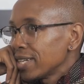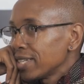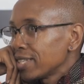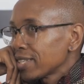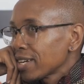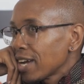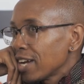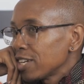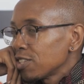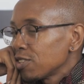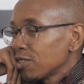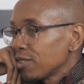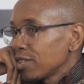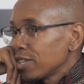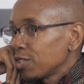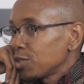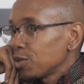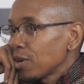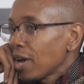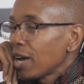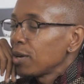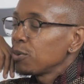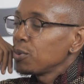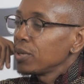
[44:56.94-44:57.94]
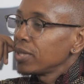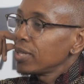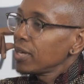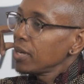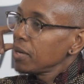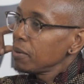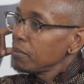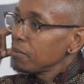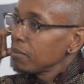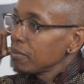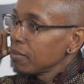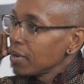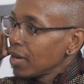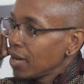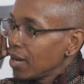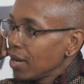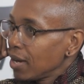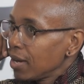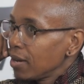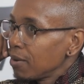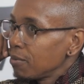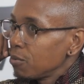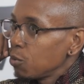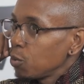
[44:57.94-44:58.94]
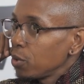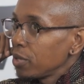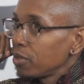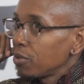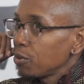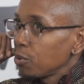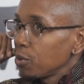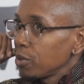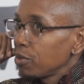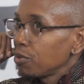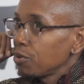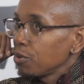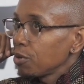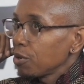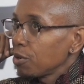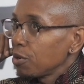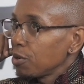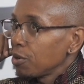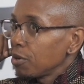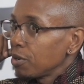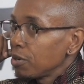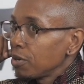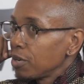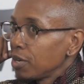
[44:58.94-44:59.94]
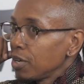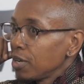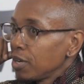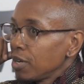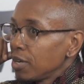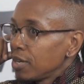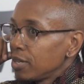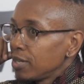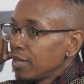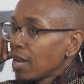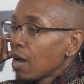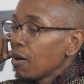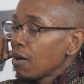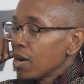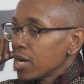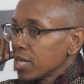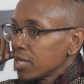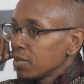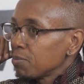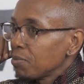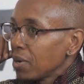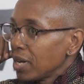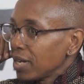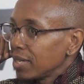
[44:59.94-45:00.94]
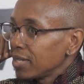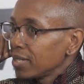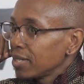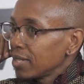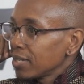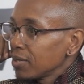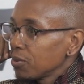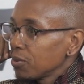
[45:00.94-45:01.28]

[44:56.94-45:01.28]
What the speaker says: discussion that you had with him, with your now husband,